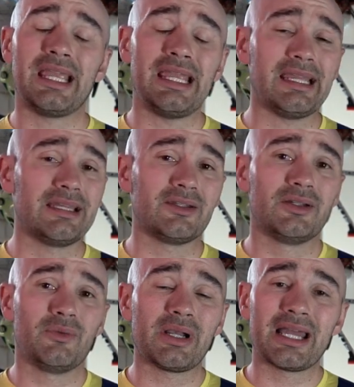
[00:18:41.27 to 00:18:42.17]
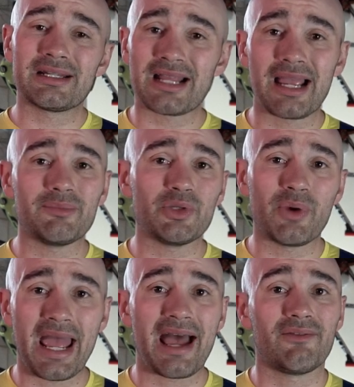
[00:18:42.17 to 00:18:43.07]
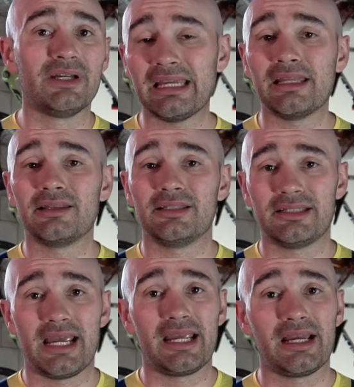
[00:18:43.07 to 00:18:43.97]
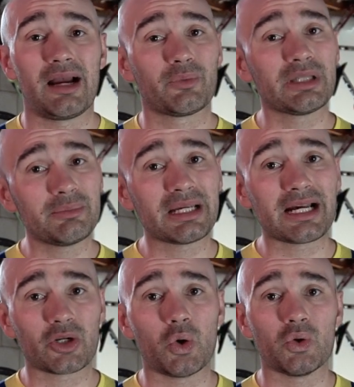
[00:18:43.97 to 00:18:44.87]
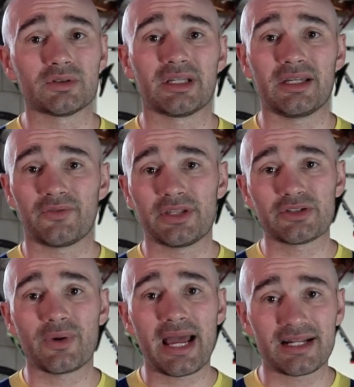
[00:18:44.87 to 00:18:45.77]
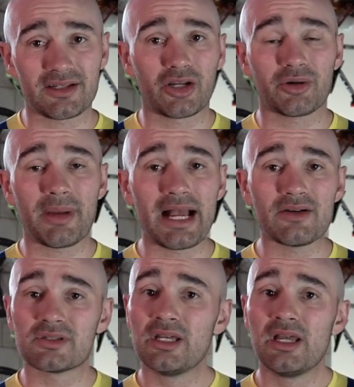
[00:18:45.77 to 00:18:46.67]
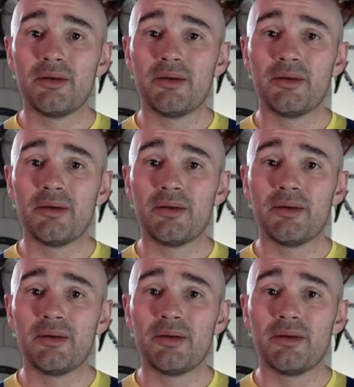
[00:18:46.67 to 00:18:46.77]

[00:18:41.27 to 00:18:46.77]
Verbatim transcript: and what kind of time do you have in the day. I'm really big on goals. Again, for this ride, it's 100 miles.